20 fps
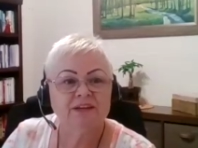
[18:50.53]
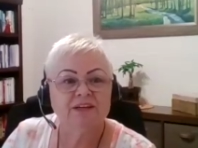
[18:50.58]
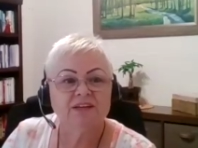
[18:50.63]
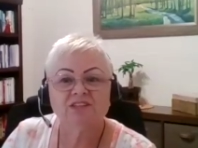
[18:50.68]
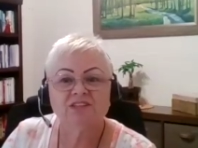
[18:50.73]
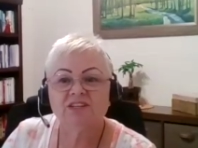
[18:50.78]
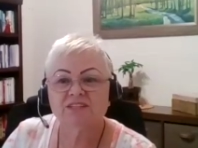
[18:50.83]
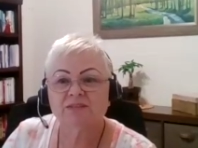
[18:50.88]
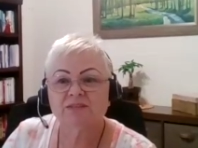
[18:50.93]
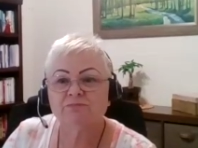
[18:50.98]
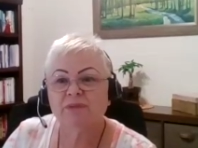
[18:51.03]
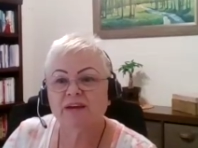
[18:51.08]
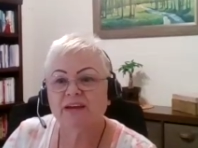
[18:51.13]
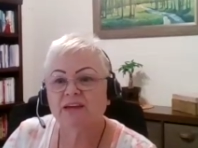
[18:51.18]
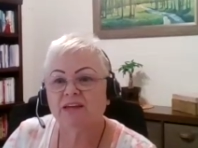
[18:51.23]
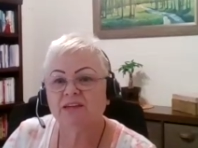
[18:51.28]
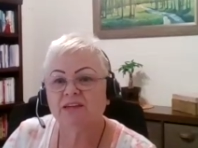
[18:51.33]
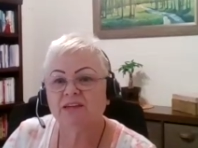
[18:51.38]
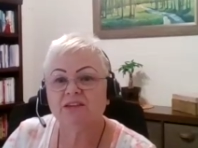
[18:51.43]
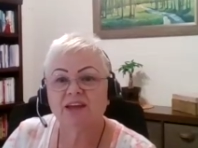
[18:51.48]
Just
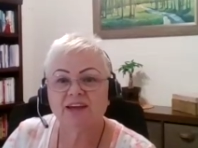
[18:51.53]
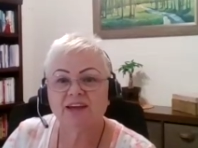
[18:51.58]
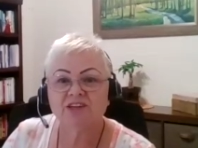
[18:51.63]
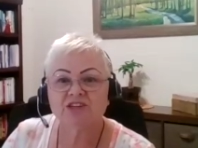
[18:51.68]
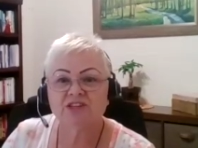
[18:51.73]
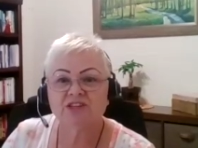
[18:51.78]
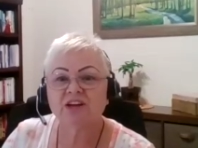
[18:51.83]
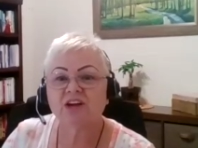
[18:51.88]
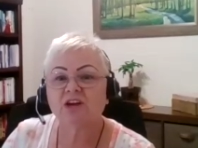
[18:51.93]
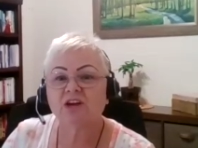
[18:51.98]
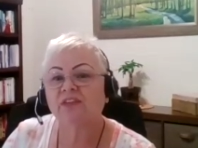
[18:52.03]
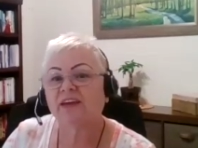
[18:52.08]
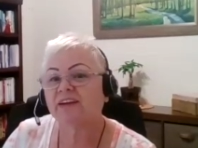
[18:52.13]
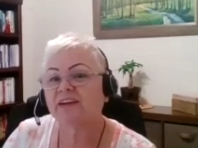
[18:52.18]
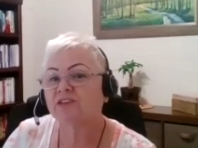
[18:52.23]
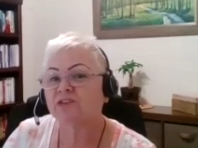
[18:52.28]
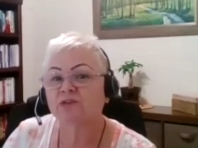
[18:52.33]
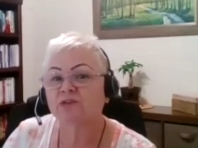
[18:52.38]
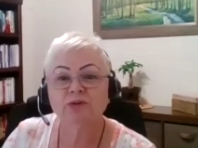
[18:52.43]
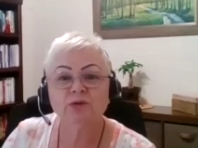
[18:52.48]
make intention,
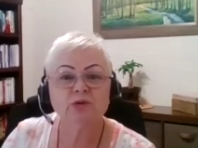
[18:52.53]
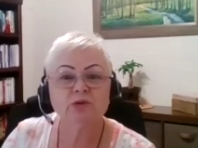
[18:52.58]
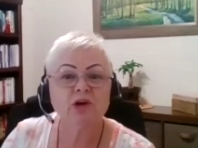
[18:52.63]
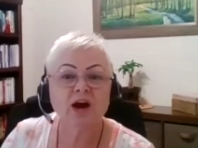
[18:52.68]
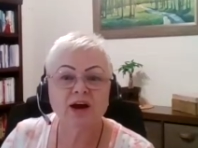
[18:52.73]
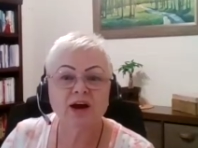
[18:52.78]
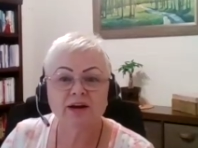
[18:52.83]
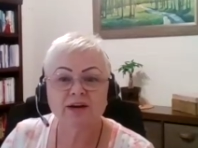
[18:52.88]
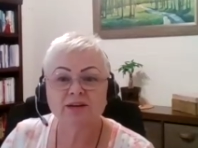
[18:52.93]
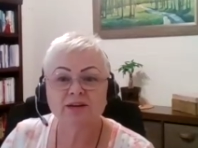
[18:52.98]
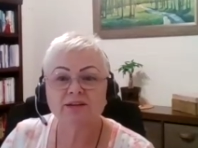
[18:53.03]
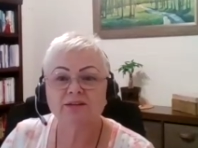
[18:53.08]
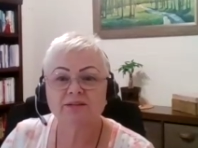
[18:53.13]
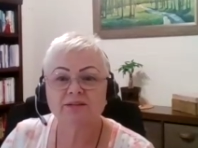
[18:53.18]
connect to your heart,